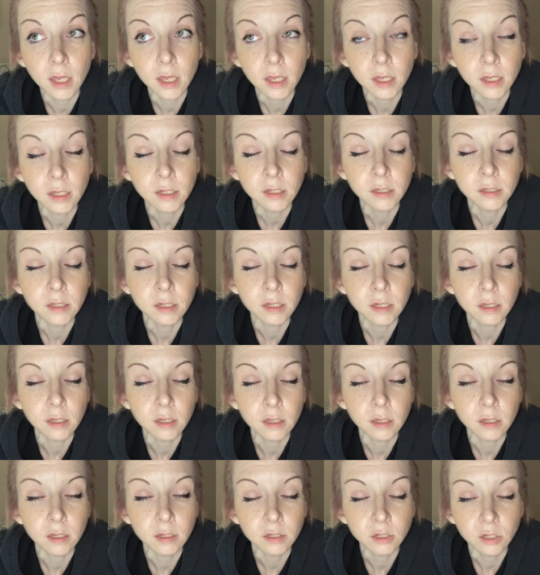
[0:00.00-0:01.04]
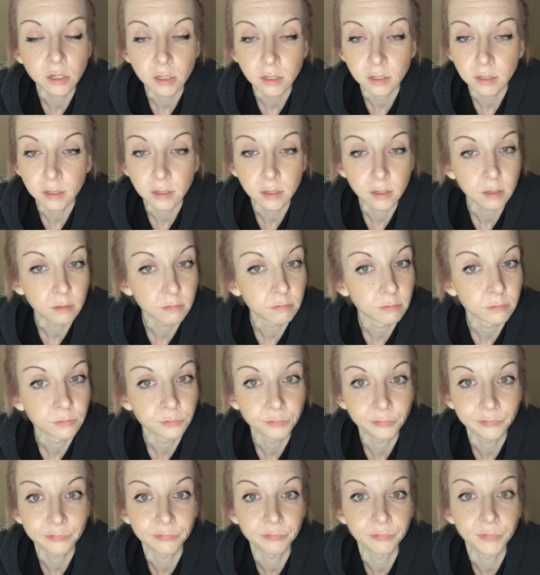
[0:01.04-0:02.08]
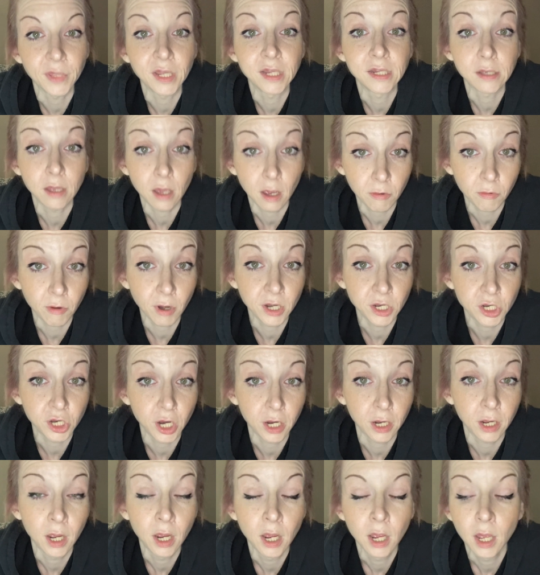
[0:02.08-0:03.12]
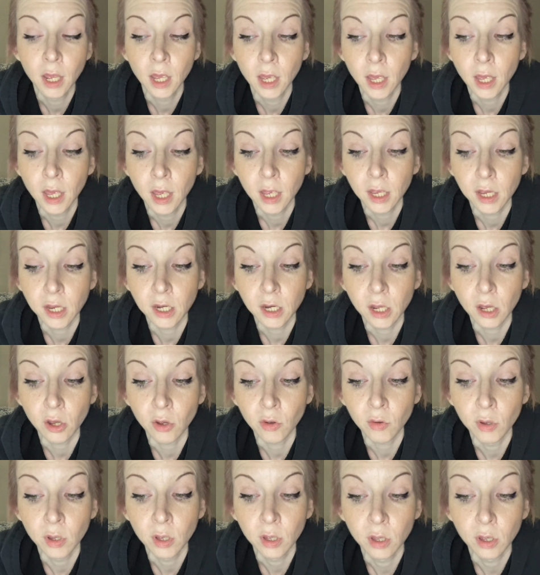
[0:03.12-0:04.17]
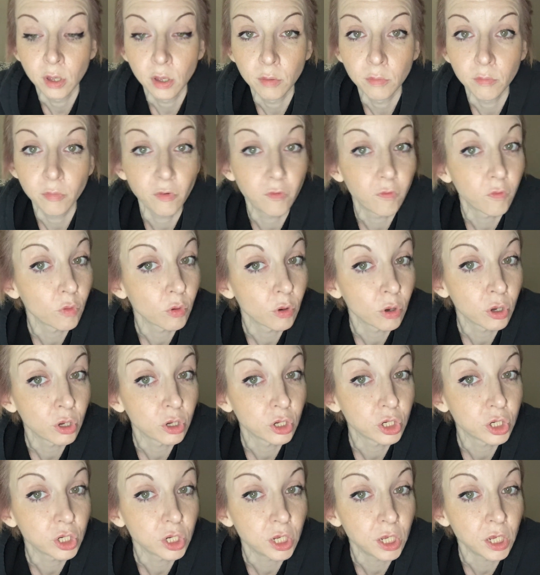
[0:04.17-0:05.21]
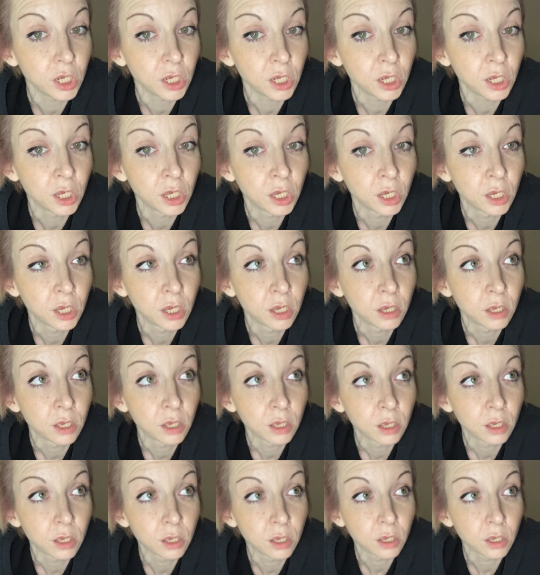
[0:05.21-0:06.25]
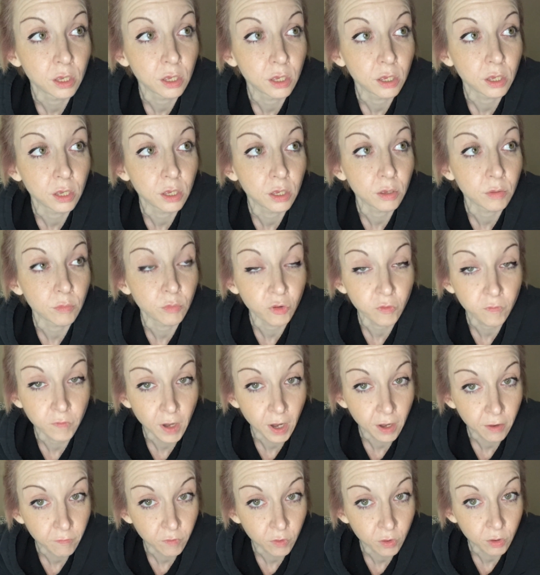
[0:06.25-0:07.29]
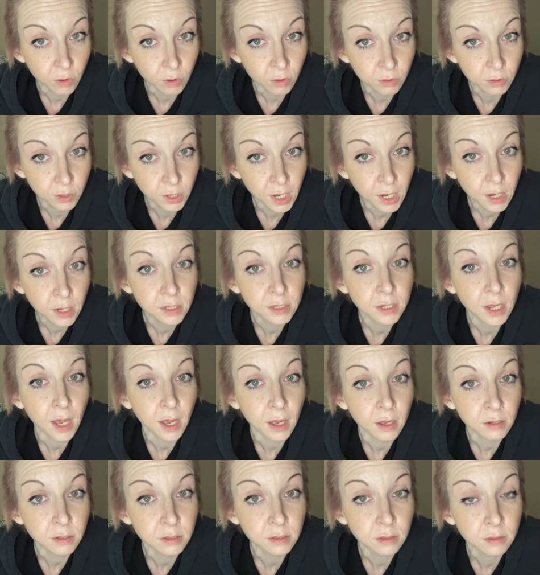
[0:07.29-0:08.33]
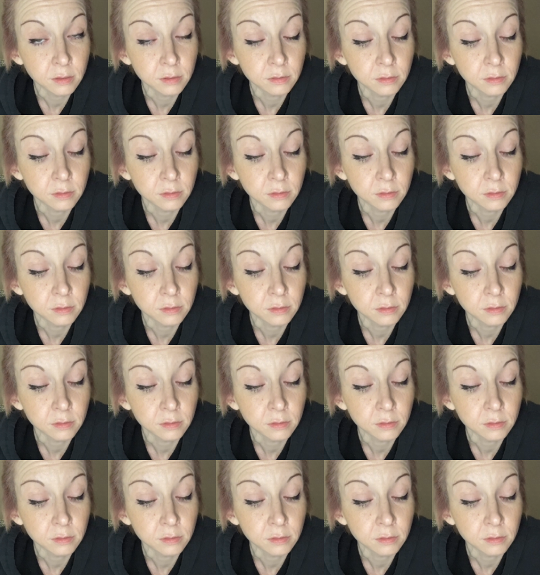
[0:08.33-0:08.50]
is just, it's gut-wrenching. You know, before she moved out of her Nana's house,